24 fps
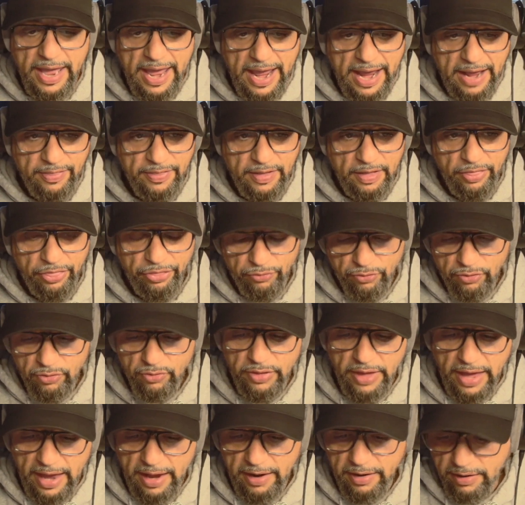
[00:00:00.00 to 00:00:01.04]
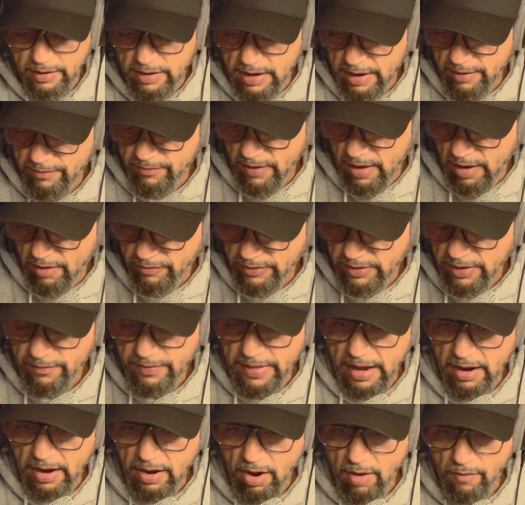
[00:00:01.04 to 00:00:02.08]
And then through that evolving of
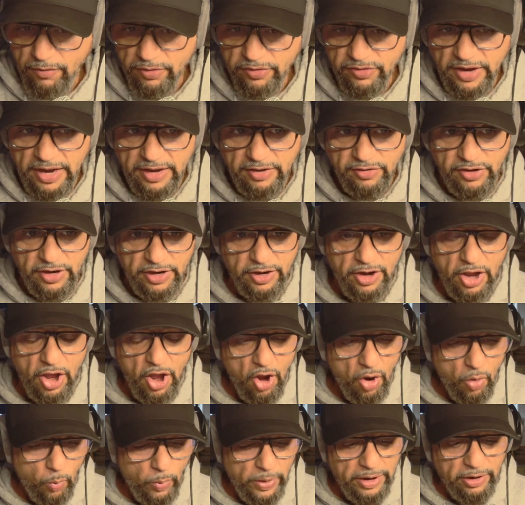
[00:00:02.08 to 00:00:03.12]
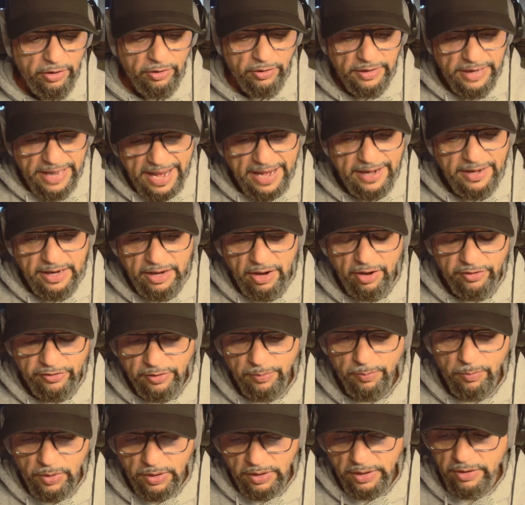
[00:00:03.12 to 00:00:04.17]
that conversation, we are landing on
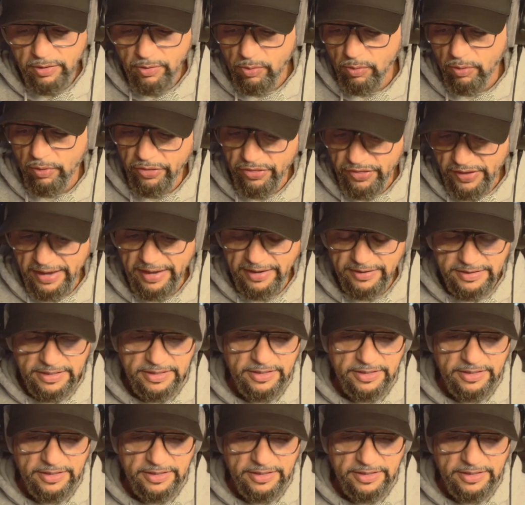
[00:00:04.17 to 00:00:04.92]
some really cool things.